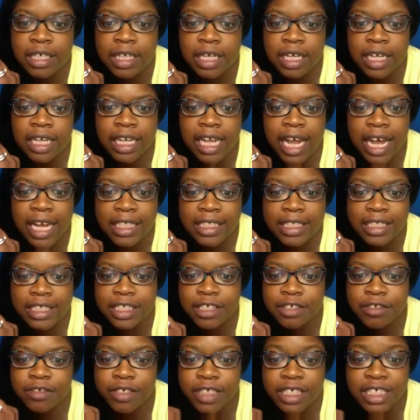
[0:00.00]
lots of
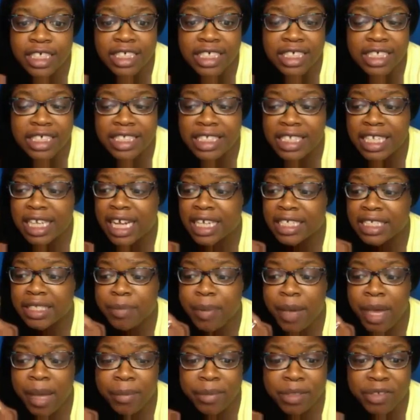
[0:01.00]
degrees, lots of
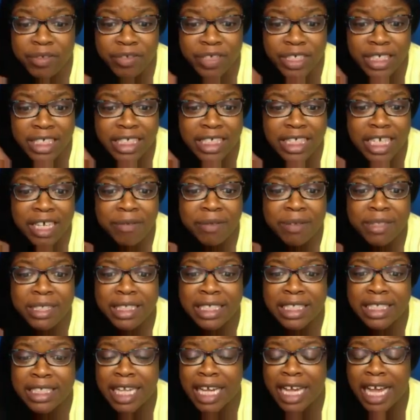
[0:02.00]
papers written ever
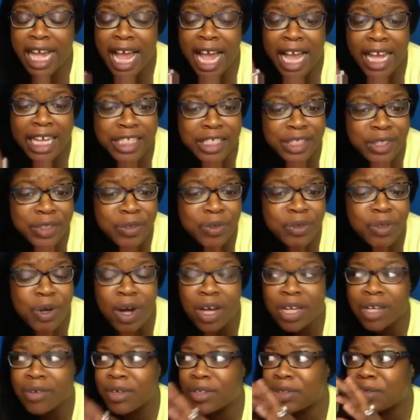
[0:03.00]
since like high school
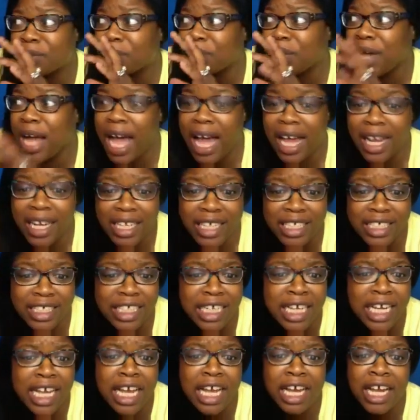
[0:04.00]
all the way through college.
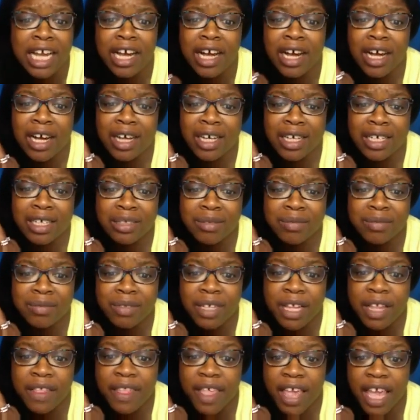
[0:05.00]

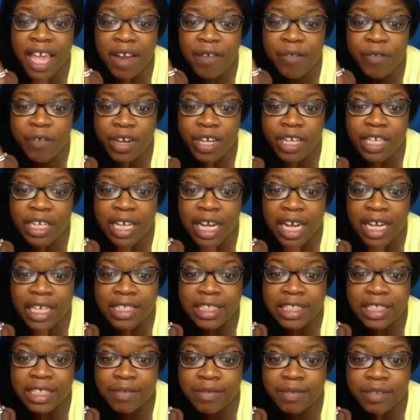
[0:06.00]
They have written
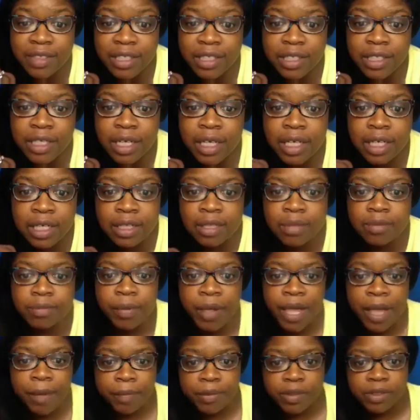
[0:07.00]
lots of
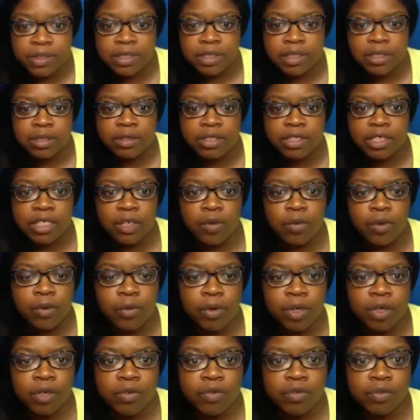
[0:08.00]
papers. Share one
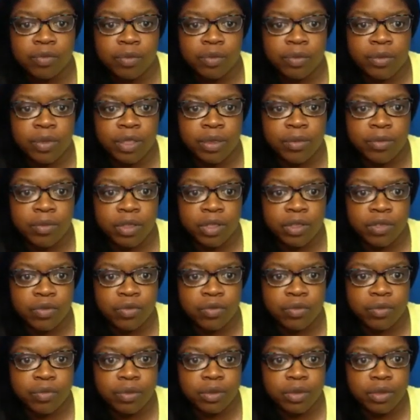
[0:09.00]
more group.
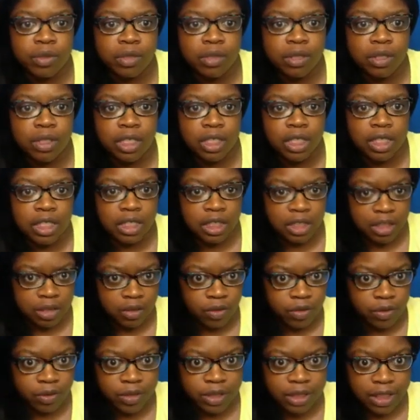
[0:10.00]
Yeah,
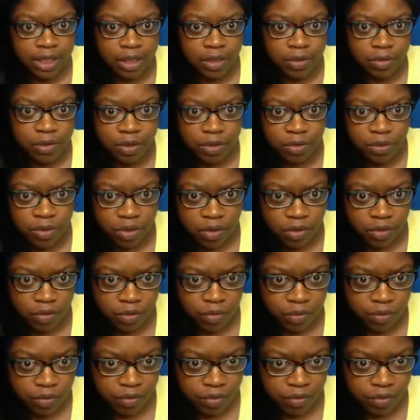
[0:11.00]
hold on a second. One more group.